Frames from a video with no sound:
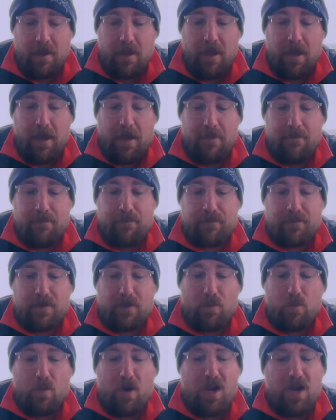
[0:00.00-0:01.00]

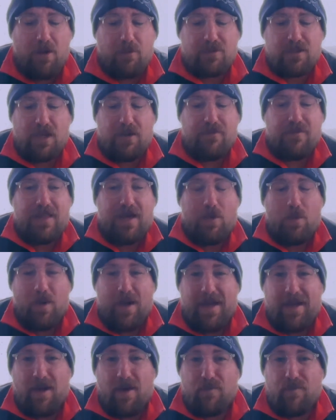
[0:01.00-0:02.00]
While I was over that
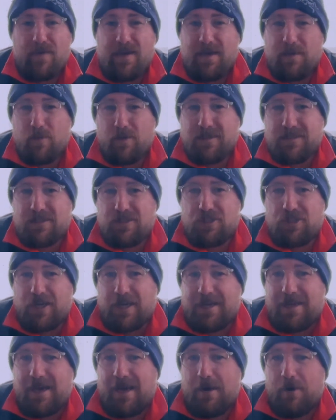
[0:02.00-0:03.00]
way, I really wanted to
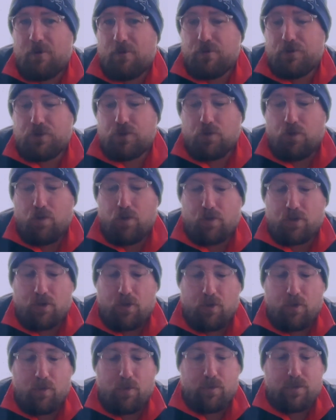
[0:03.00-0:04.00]
check out a resort
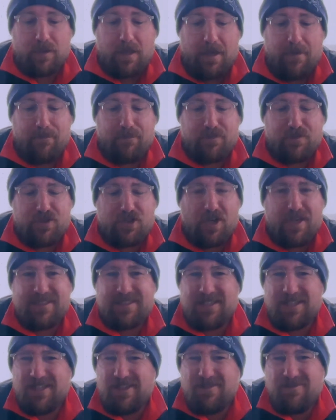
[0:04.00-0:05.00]
called
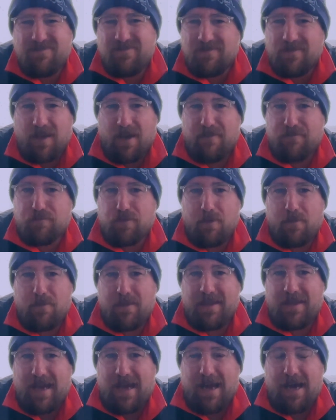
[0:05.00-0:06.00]
Jeisenen. I've
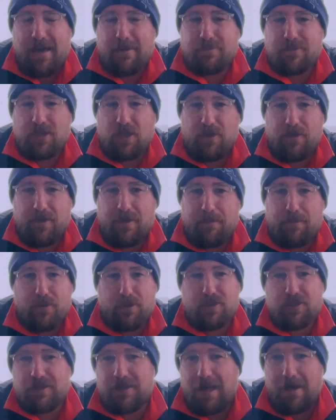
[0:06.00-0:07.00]
probably absolutely
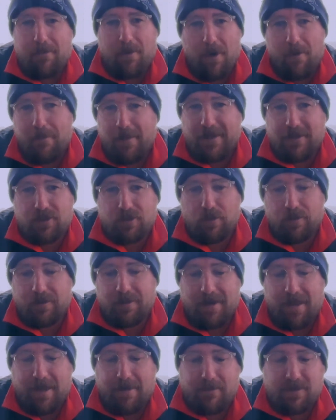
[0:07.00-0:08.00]
butchered that, but I'll make sure
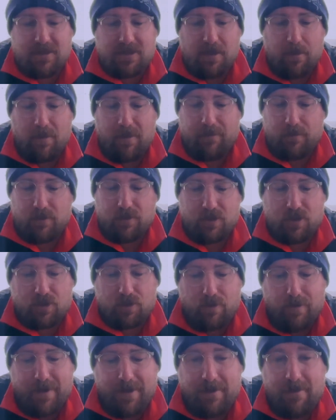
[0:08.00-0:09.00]
the name is somewhere on the
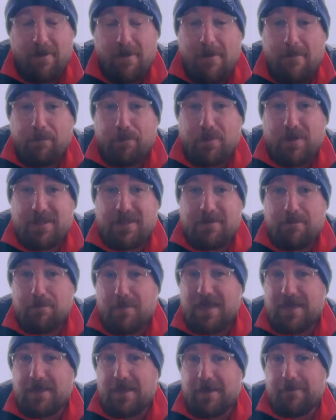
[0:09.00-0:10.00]
screen, but I didn't
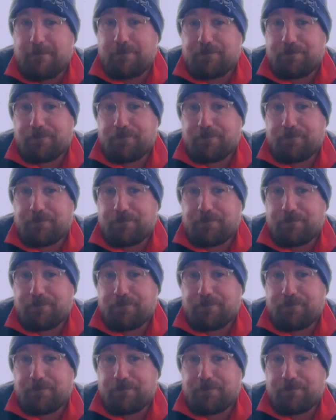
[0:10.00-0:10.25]
make it.